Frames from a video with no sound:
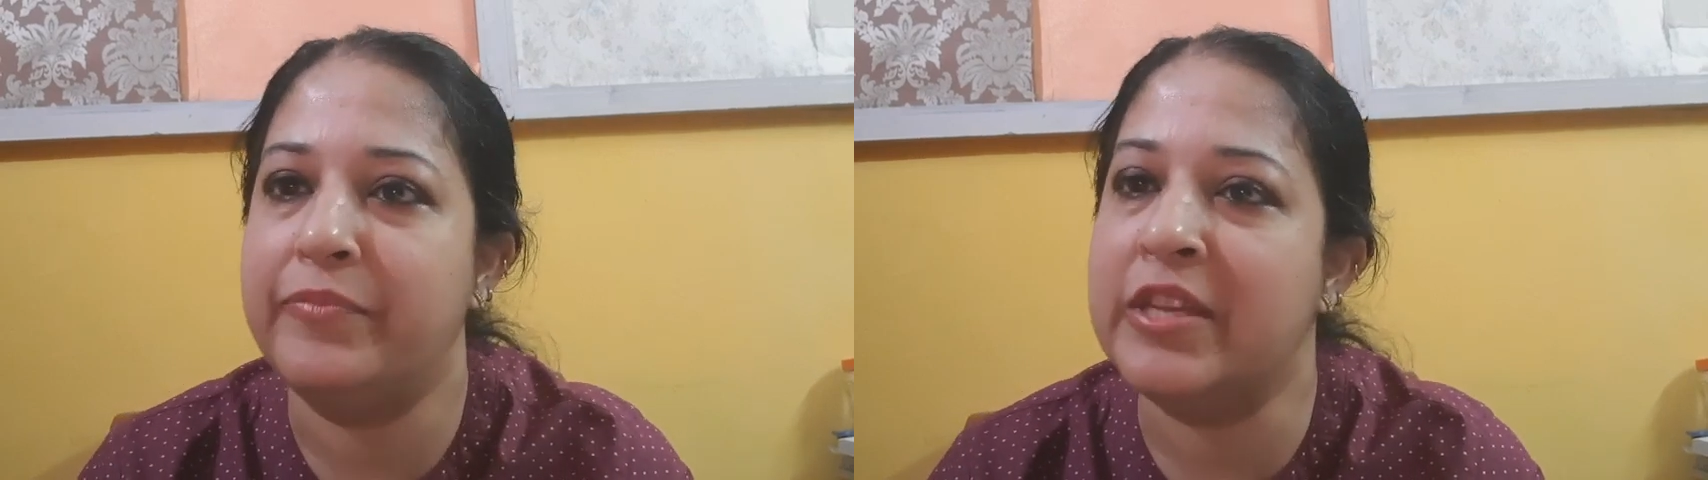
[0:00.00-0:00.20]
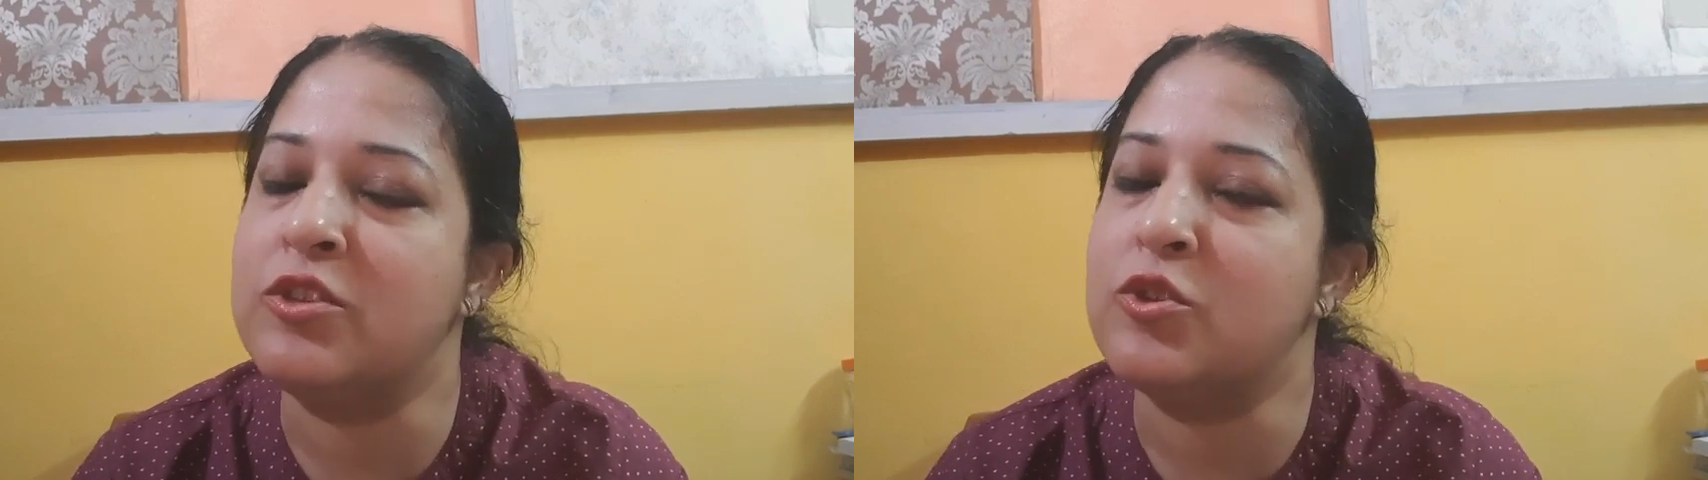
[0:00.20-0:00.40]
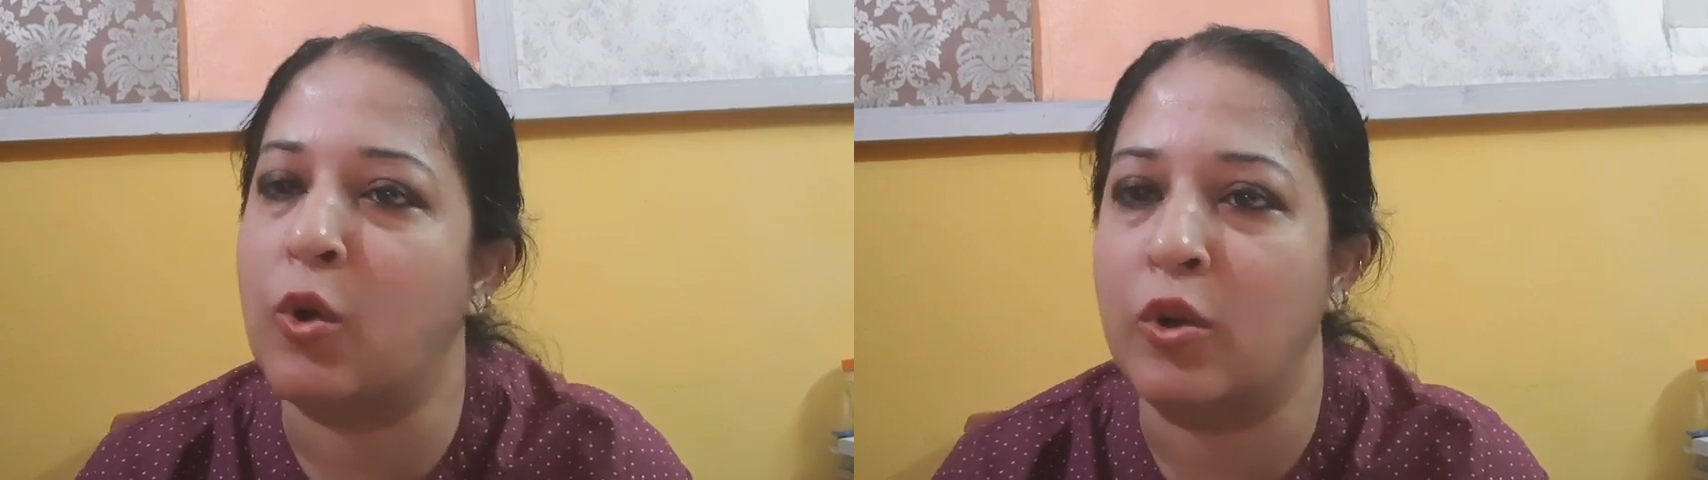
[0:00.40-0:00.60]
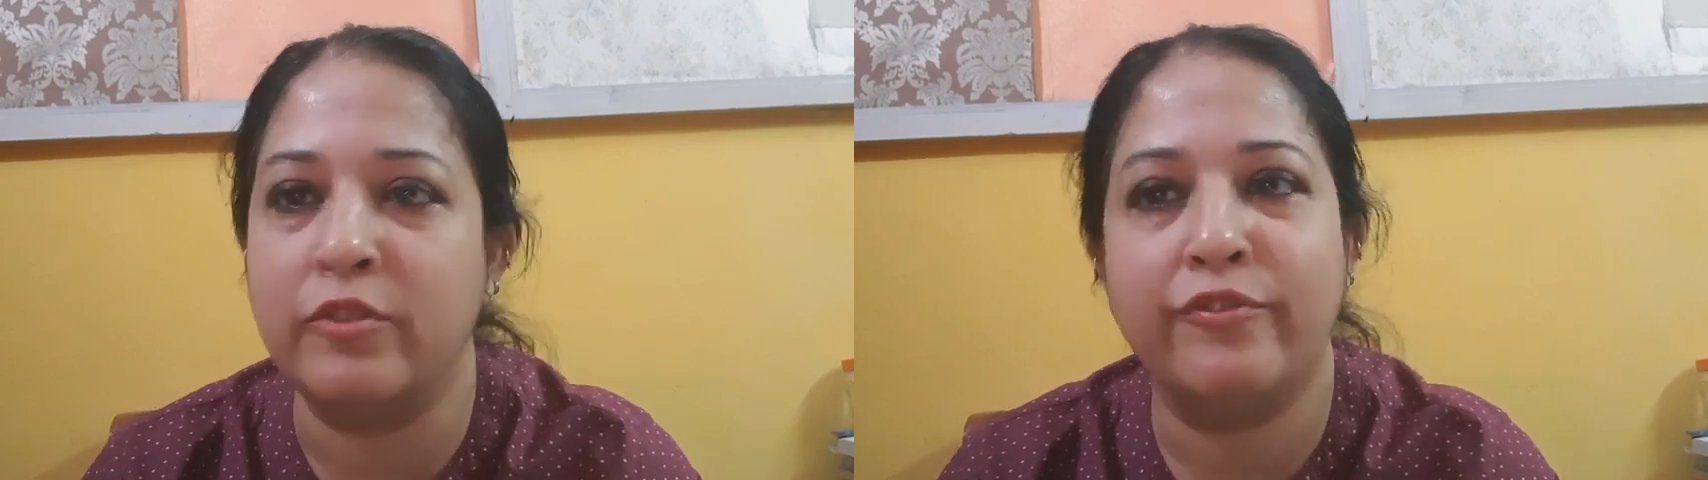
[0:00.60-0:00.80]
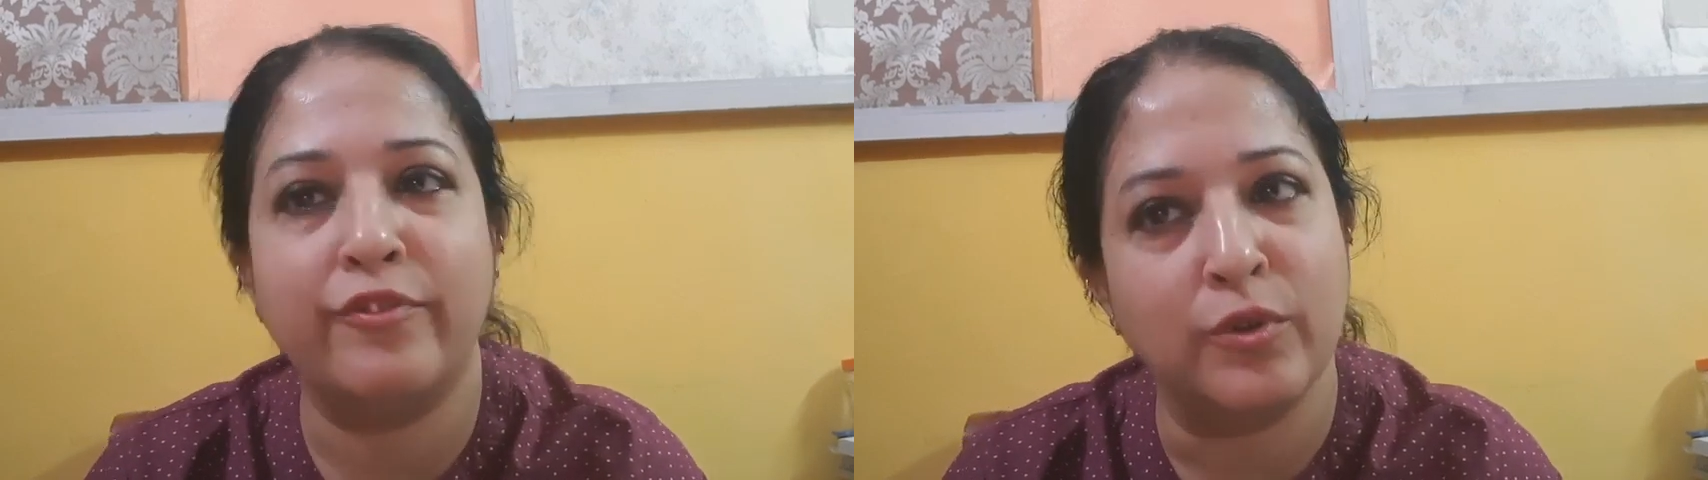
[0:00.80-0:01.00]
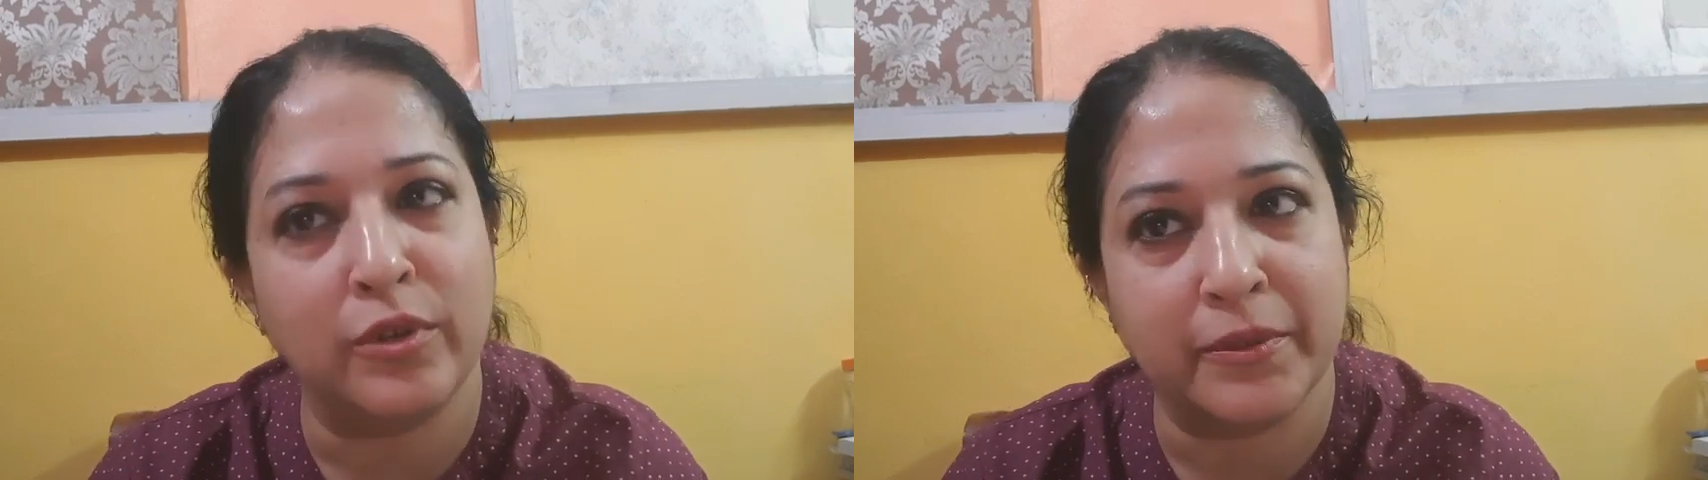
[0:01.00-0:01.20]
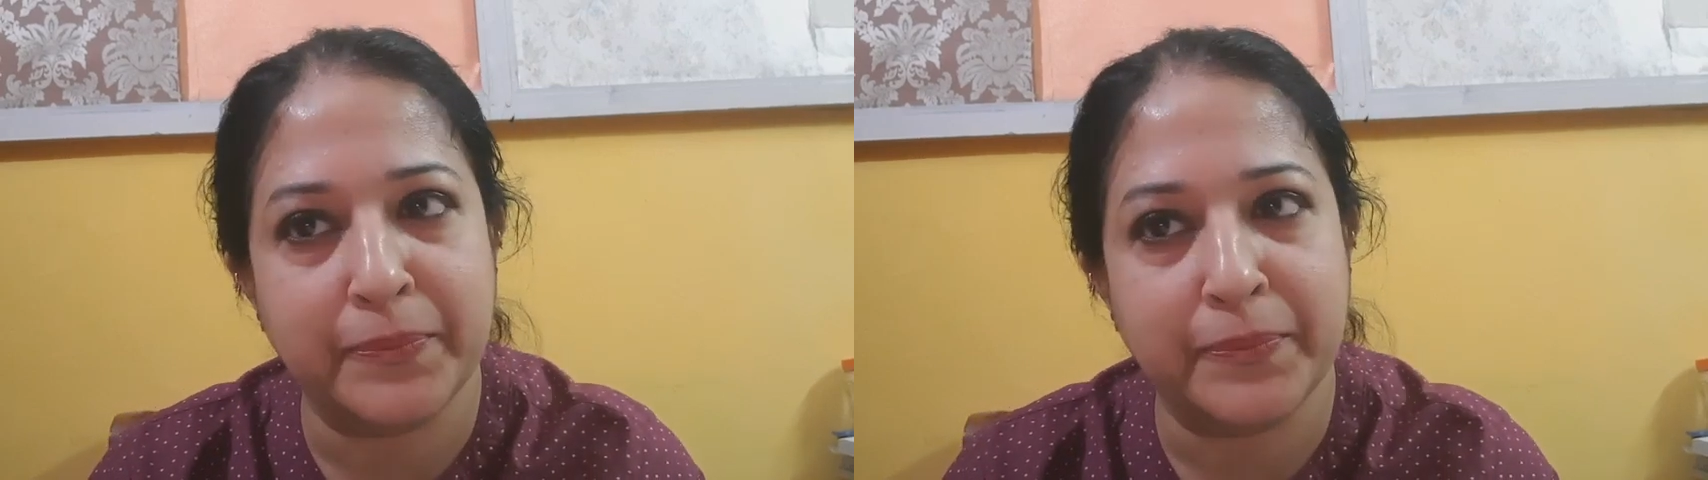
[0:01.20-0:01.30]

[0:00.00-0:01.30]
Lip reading: is called folder.